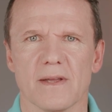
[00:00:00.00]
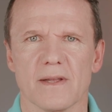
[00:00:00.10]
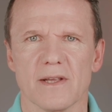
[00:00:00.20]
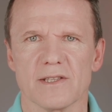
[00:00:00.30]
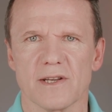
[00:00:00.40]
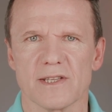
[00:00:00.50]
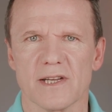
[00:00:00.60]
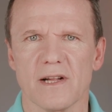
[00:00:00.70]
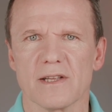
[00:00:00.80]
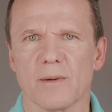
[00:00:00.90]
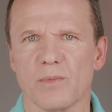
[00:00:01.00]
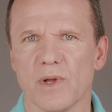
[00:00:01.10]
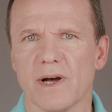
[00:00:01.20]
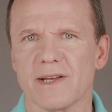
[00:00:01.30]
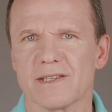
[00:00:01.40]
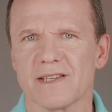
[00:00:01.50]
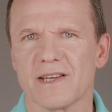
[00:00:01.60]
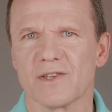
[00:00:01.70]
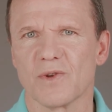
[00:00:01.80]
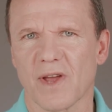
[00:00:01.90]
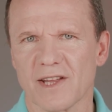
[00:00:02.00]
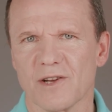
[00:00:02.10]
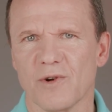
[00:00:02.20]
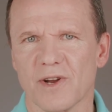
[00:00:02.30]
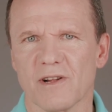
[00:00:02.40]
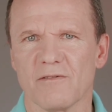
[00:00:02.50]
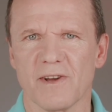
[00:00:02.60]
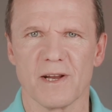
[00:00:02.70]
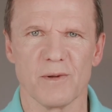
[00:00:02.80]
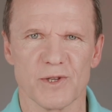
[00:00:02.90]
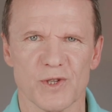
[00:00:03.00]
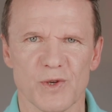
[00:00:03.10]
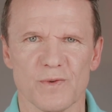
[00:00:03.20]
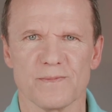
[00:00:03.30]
This result applies to categorical variables too.